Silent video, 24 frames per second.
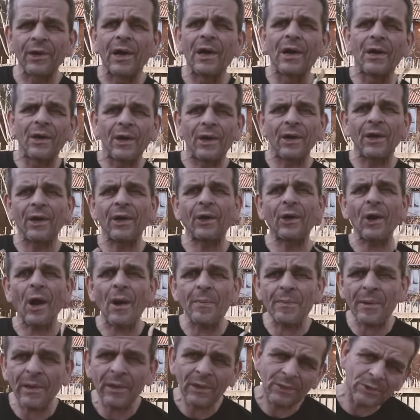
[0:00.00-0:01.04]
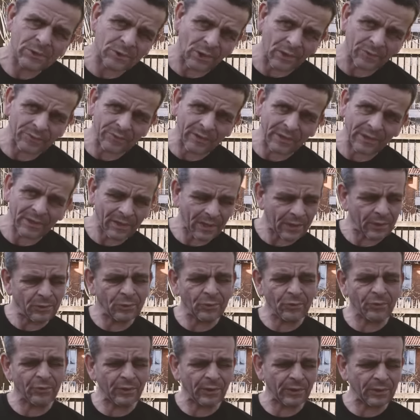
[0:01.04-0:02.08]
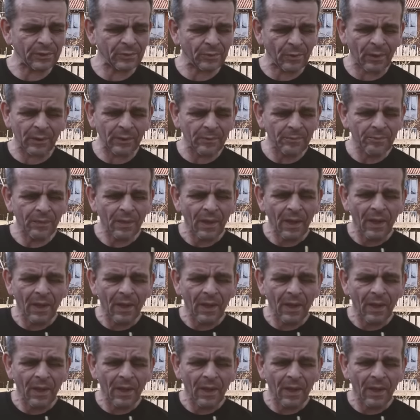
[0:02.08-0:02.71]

look, uh, copper sulfate that I used for this one.